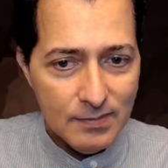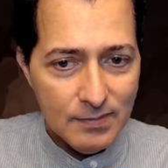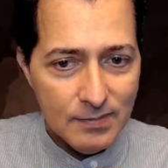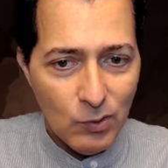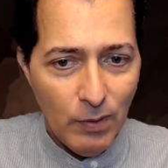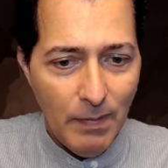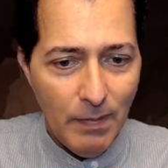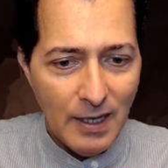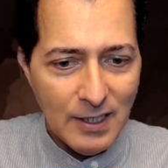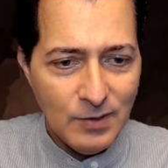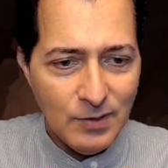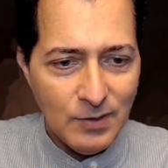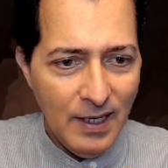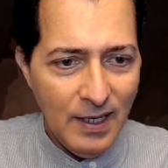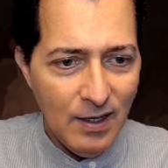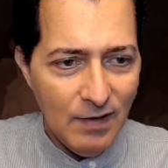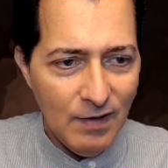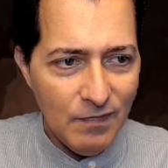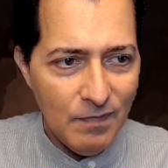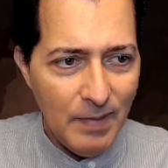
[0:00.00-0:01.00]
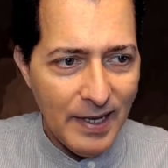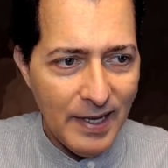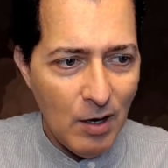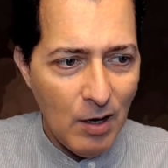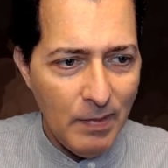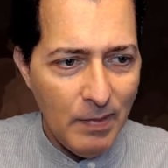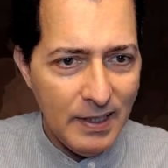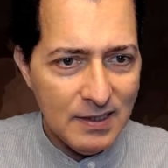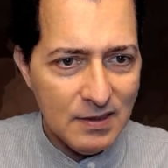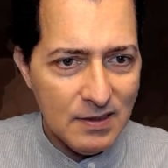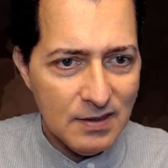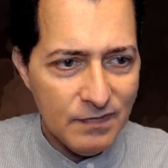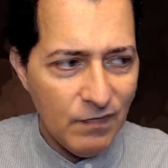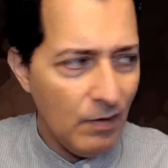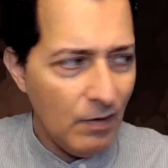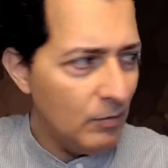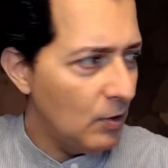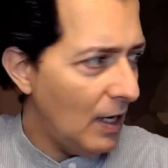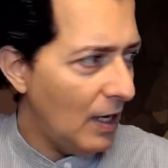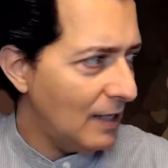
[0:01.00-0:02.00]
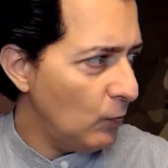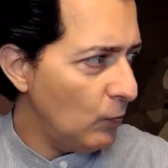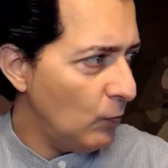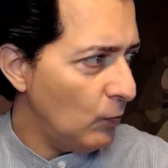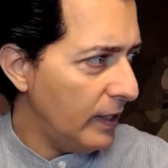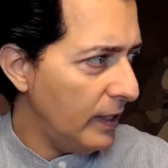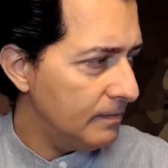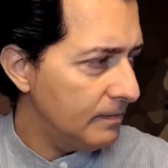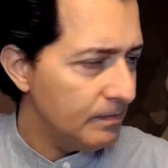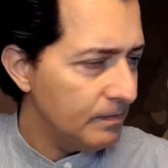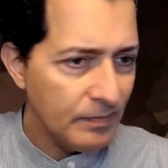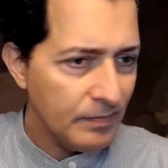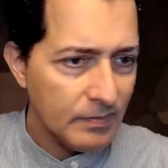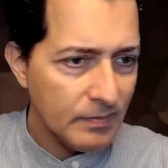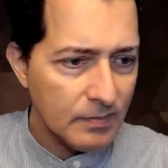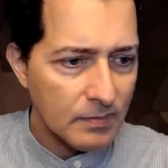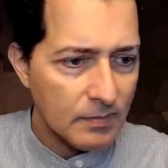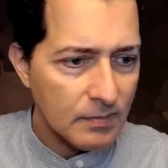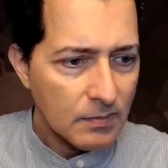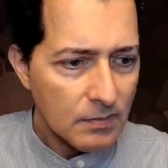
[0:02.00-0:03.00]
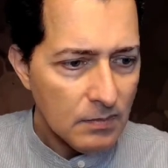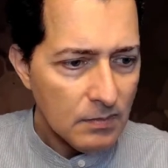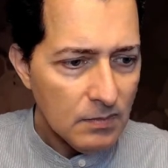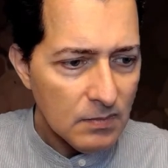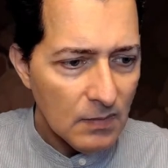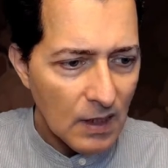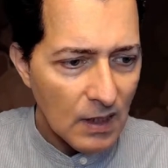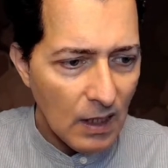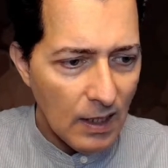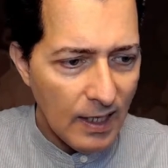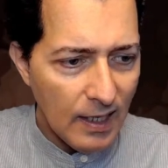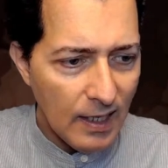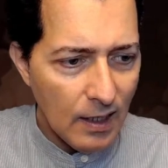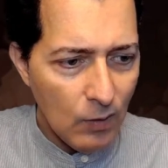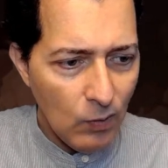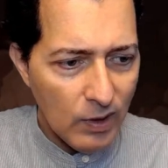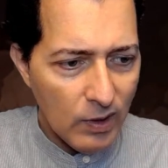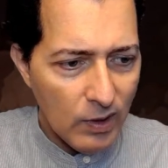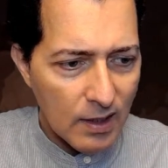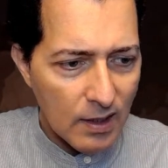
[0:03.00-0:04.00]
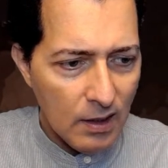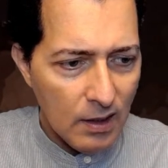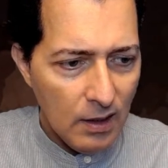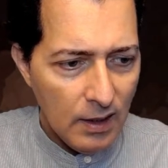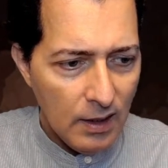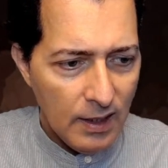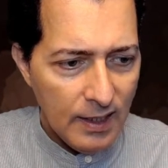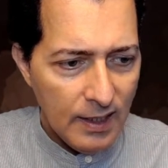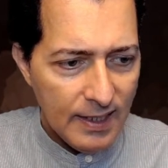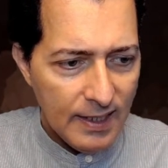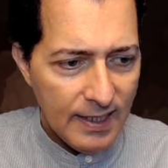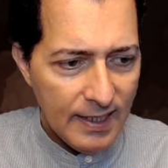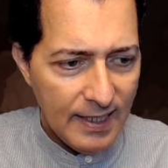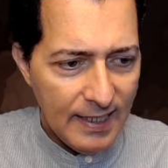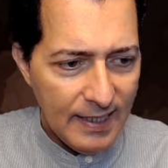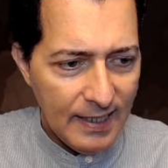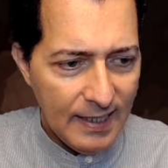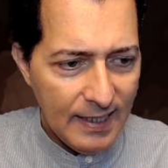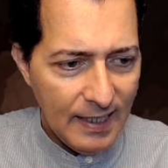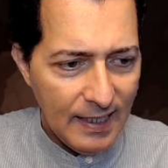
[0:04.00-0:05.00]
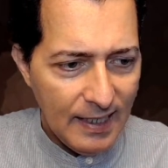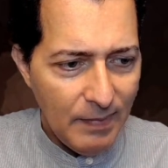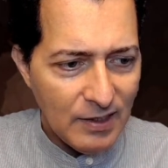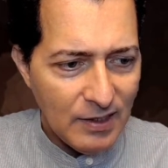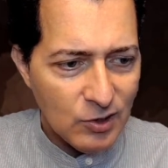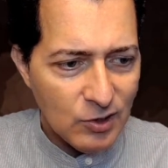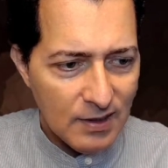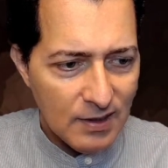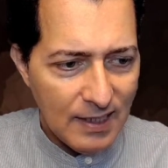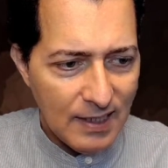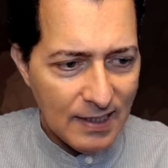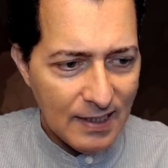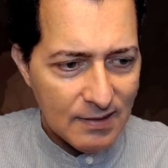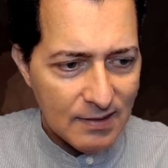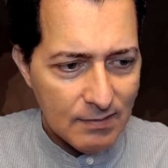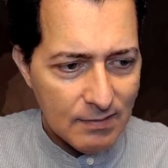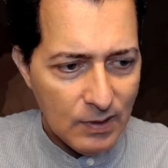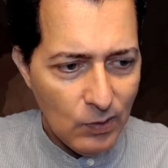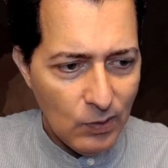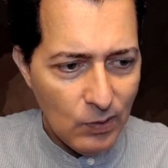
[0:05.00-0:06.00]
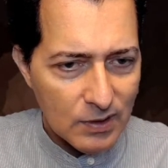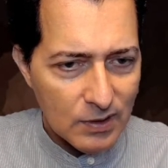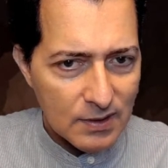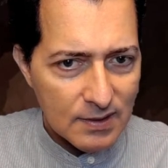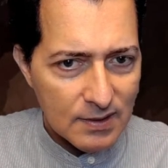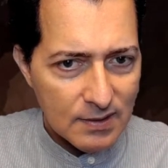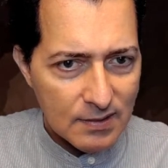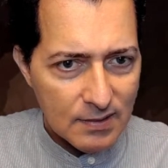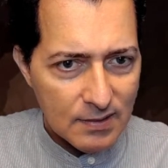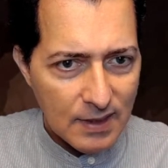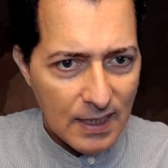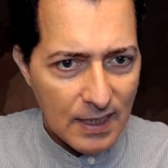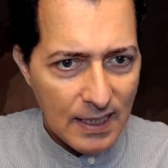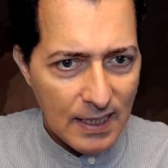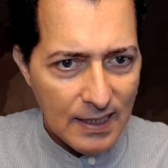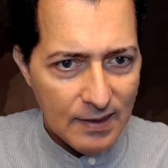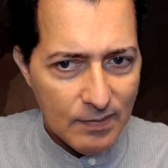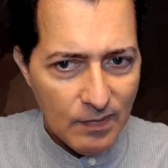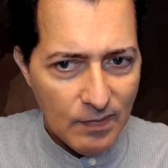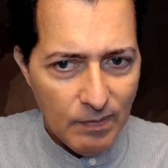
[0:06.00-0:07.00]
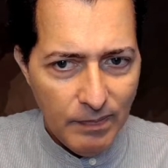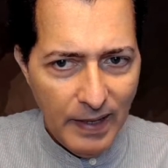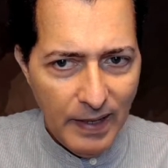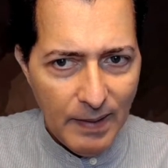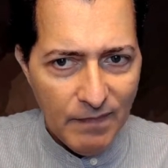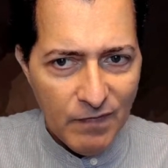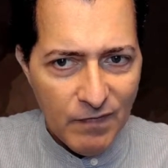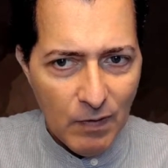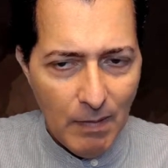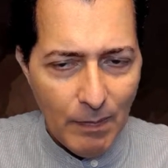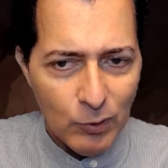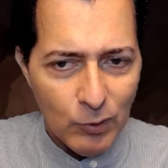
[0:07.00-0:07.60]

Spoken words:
Reminds me of my comments from the last week, where I mentioned that it was, from a point of